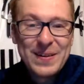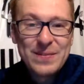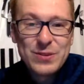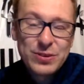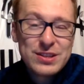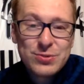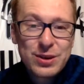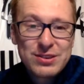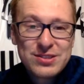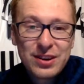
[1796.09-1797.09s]
So this is
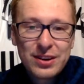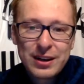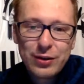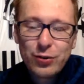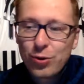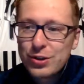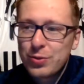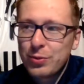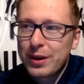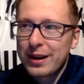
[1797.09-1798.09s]
where it started. And of course,
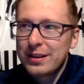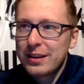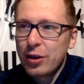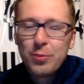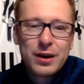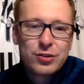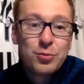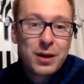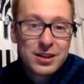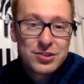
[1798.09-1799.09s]
when we had the Roberto
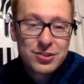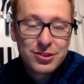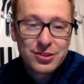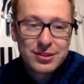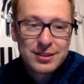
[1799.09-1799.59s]
Baggio.